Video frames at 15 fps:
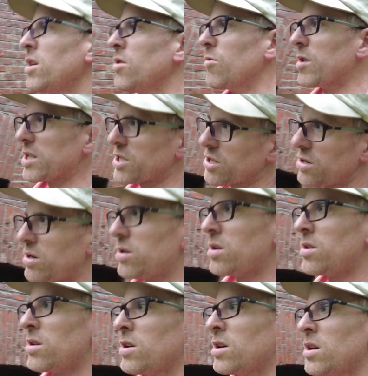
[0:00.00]
which
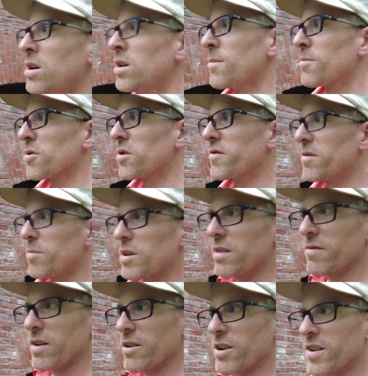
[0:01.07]
proved to be a
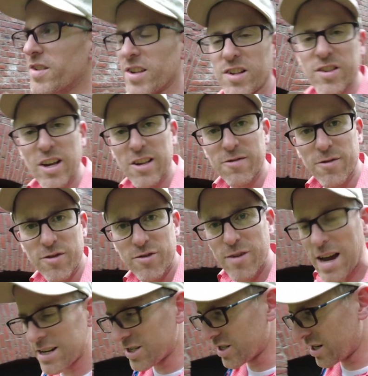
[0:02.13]
very successful
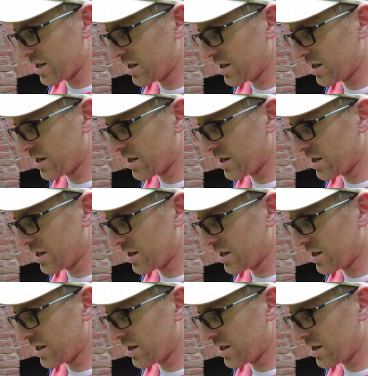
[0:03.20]
strategy